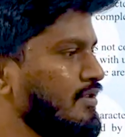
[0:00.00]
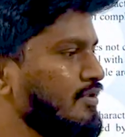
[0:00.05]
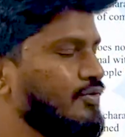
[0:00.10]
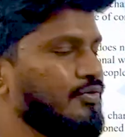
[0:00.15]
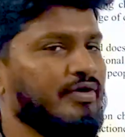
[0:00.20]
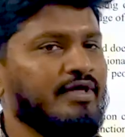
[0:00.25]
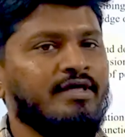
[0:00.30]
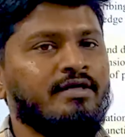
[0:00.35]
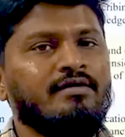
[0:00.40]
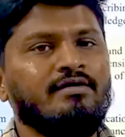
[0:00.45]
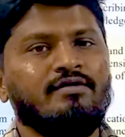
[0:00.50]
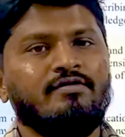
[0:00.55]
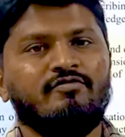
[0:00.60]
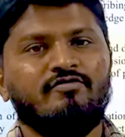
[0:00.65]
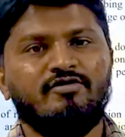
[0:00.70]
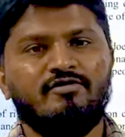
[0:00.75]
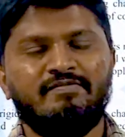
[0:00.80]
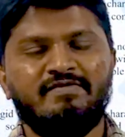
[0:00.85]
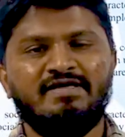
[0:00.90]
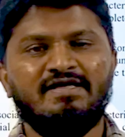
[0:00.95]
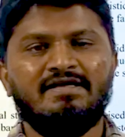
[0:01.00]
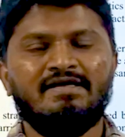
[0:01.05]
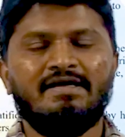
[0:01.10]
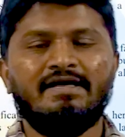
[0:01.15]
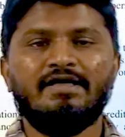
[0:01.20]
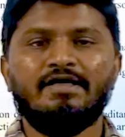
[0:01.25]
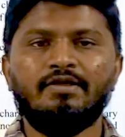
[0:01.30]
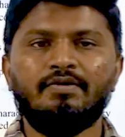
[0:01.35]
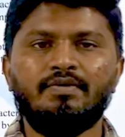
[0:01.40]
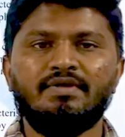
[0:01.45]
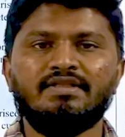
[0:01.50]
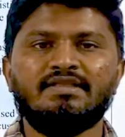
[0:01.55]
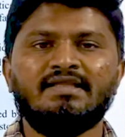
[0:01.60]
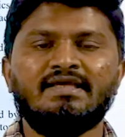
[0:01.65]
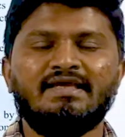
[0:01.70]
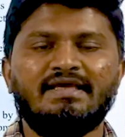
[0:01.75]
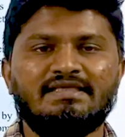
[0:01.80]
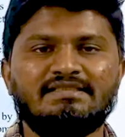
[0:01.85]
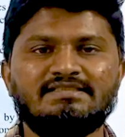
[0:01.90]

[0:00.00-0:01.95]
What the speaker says: Today we will be continuing the